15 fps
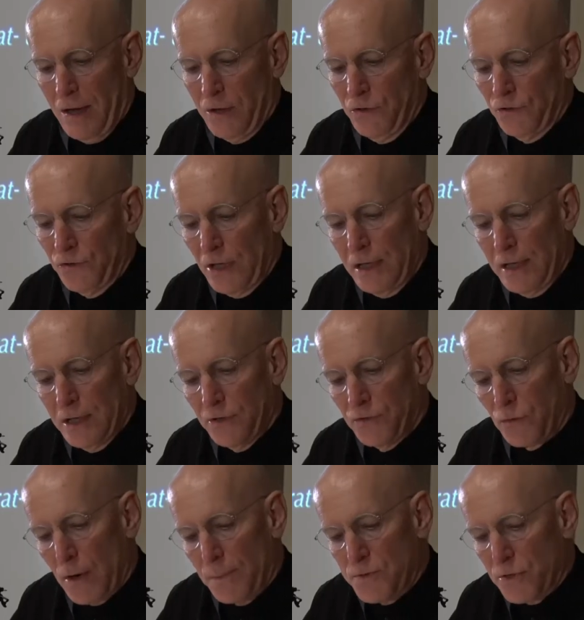And you see the
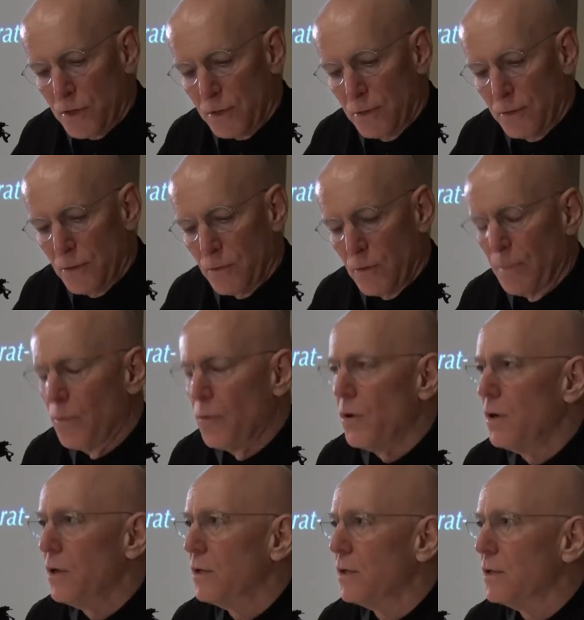inscription
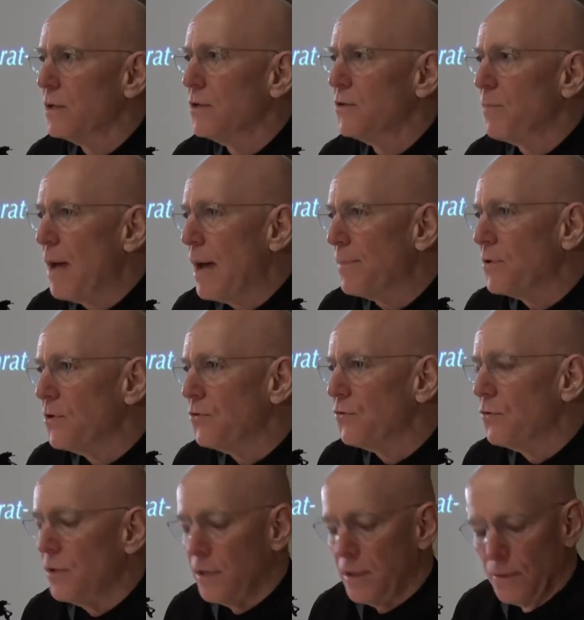reporting that this
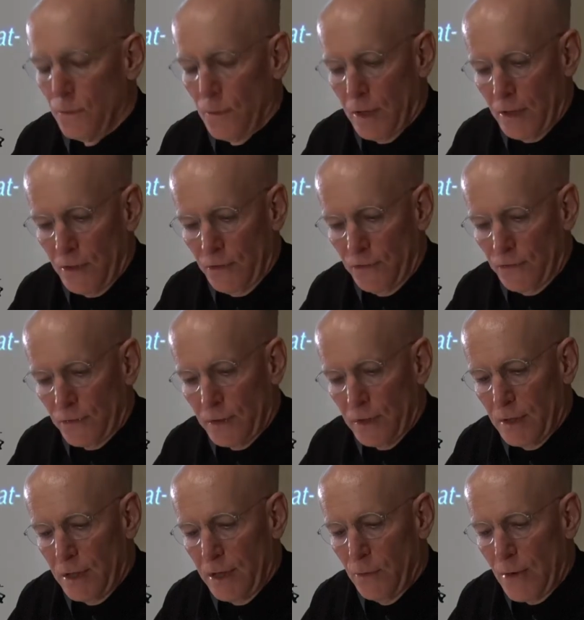baptistry was
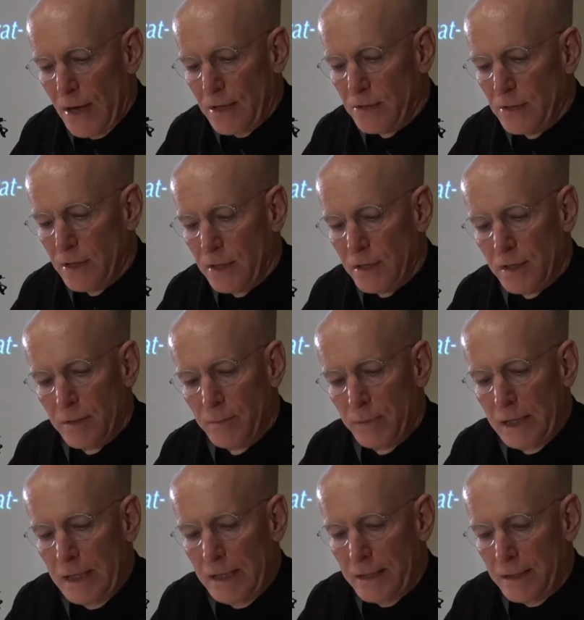erected and
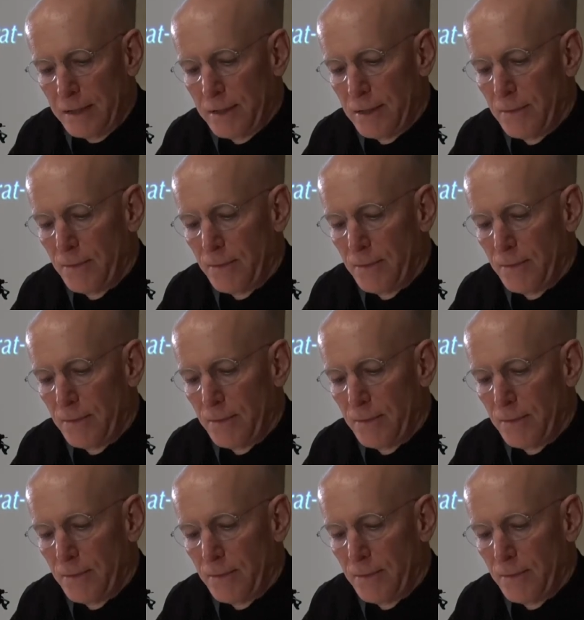completed